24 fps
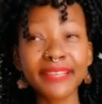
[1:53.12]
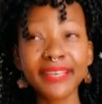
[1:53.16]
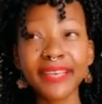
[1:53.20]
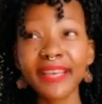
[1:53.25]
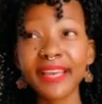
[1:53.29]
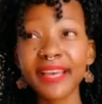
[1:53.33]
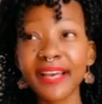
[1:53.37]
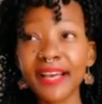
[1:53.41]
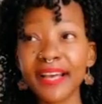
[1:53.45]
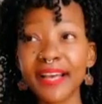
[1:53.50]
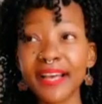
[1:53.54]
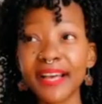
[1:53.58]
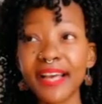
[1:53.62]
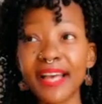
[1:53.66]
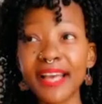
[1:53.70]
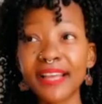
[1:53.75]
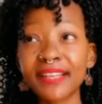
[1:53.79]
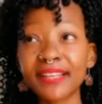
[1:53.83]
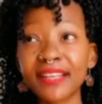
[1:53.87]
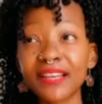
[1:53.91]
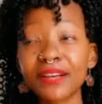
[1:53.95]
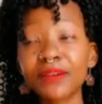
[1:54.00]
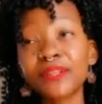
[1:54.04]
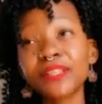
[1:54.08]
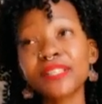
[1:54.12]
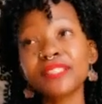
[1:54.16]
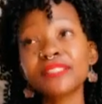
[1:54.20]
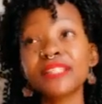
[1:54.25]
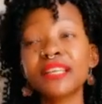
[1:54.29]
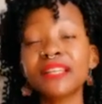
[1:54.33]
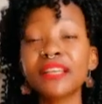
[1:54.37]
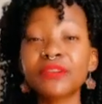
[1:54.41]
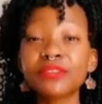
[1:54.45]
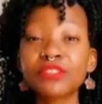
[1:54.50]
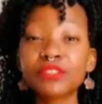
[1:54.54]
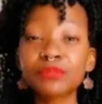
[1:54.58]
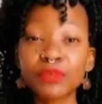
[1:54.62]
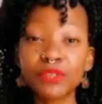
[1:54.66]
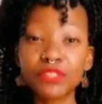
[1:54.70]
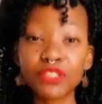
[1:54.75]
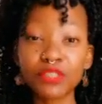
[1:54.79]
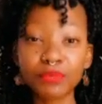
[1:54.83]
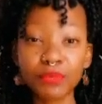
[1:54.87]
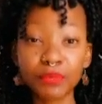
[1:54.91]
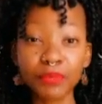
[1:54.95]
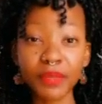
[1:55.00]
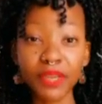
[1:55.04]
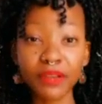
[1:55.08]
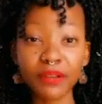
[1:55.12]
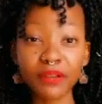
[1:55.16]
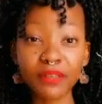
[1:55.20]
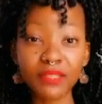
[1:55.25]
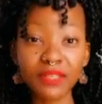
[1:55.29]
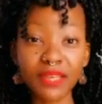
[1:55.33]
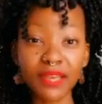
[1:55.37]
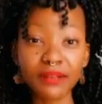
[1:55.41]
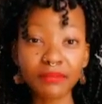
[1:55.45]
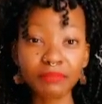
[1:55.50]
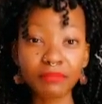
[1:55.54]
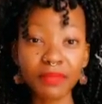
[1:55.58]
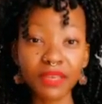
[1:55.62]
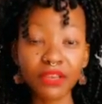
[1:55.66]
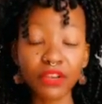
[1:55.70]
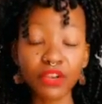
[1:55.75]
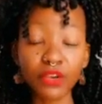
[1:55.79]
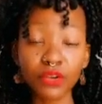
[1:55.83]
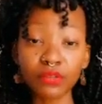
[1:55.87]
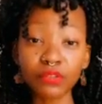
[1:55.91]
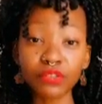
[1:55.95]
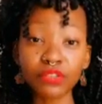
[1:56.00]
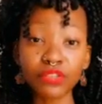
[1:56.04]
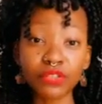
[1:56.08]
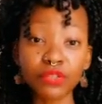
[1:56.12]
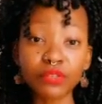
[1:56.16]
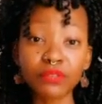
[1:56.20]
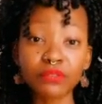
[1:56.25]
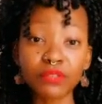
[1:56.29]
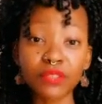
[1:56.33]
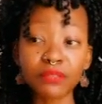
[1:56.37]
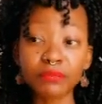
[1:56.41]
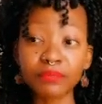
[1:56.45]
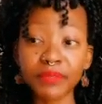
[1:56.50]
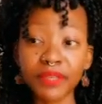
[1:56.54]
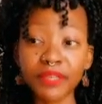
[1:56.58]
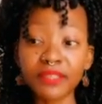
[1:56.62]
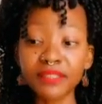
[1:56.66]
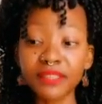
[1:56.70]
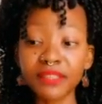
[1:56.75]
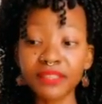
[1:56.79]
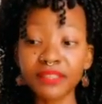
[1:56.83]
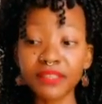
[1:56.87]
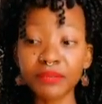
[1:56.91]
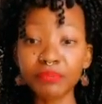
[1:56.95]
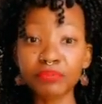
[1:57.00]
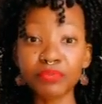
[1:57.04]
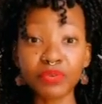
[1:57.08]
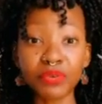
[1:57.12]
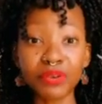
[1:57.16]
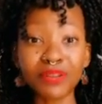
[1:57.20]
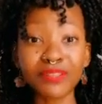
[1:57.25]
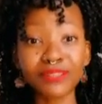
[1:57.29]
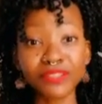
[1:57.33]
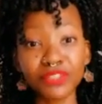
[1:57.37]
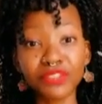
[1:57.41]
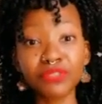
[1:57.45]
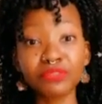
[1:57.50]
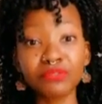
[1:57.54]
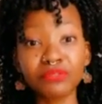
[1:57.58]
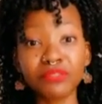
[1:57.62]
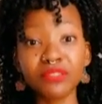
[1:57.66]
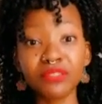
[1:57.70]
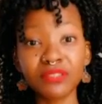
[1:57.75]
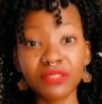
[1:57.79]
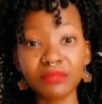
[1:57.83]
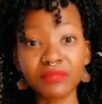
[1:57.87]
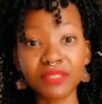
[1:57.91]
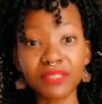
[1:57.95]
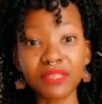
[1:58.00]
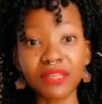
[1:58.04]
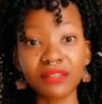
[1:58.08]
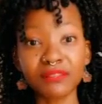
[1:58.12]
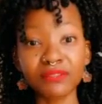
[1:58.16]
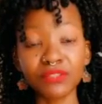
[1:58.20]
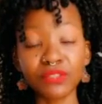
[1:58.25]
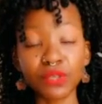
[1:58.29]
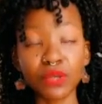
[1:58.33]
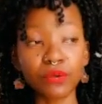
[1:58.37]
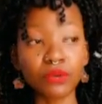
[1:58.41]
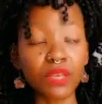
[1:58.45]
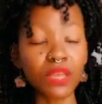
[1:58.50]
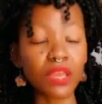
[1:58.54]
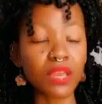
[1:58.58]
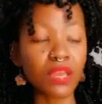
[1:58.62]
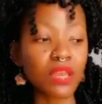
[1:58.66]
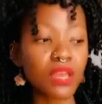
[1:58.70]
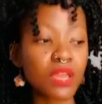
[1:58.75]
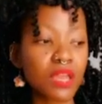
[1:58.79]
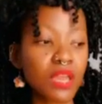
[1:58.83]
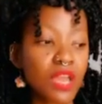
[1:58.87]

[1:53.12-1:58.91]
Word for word: uh, and how it is that irresponsible parent can make girl children basically prostitute themselves, okay?